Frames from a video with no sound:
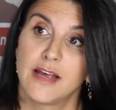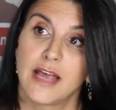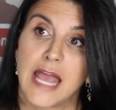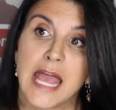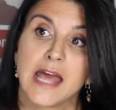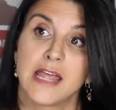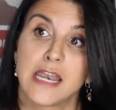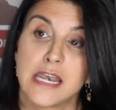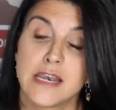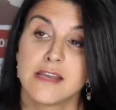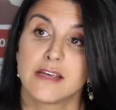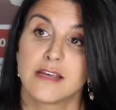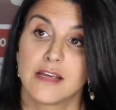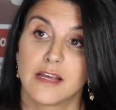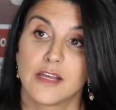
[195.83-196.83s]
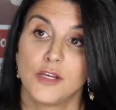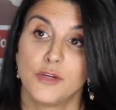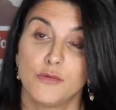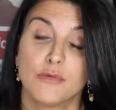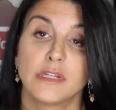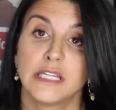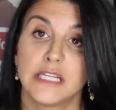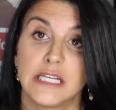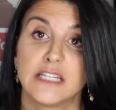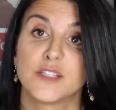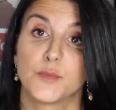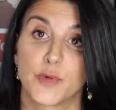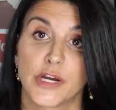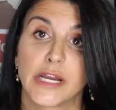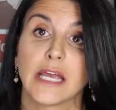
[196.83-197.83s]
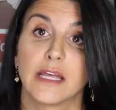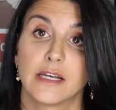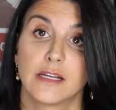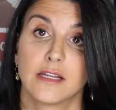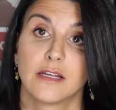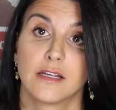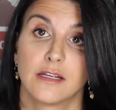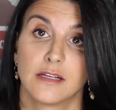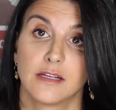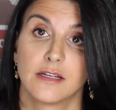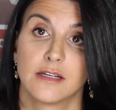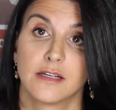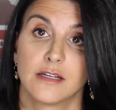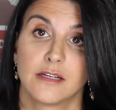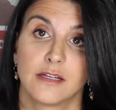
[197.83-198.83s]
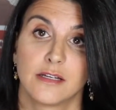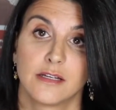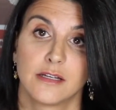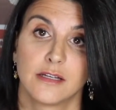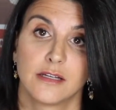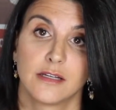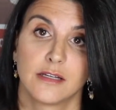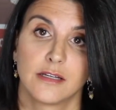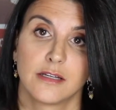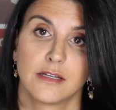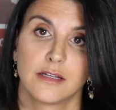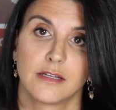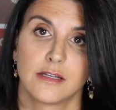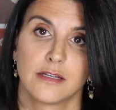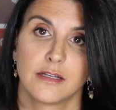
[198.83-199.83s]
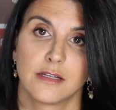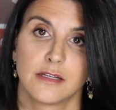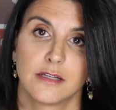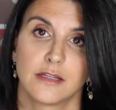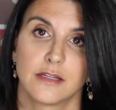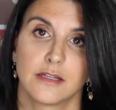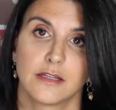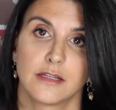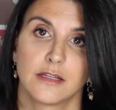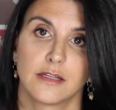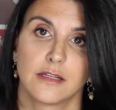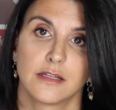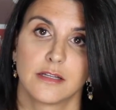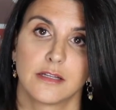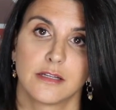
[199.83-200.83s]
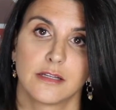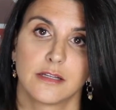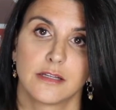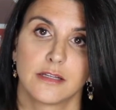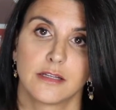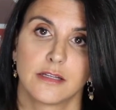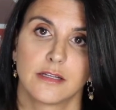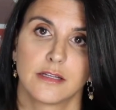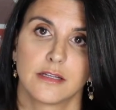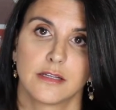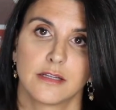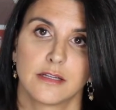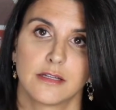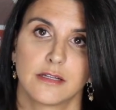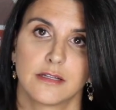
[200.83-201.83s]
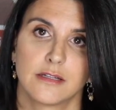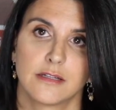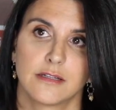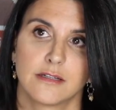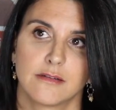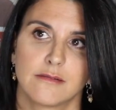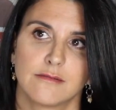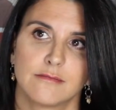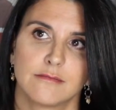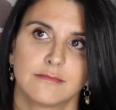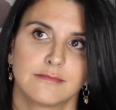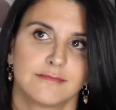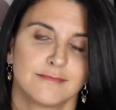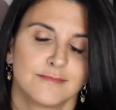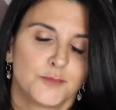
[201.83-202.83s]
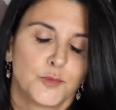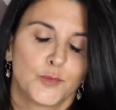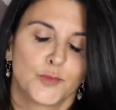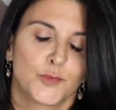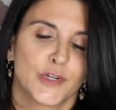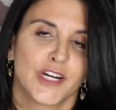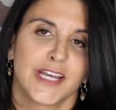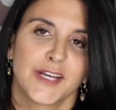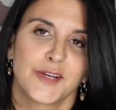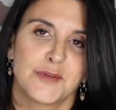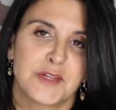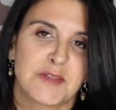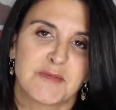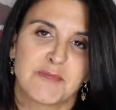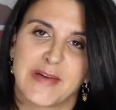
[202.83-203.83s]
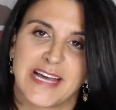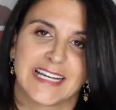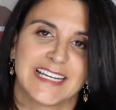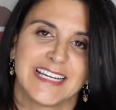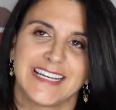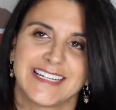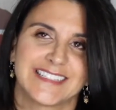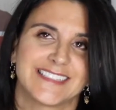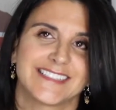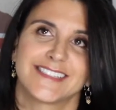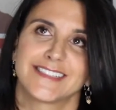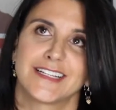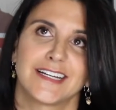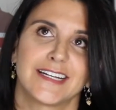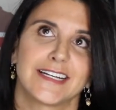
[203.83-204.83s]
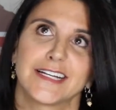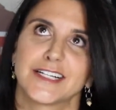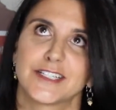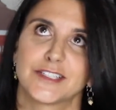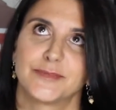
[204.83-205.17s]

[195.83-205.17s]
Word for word: and you really need to bring it. And what was it like to so closely with Maggie in class? Working with Maggie is like,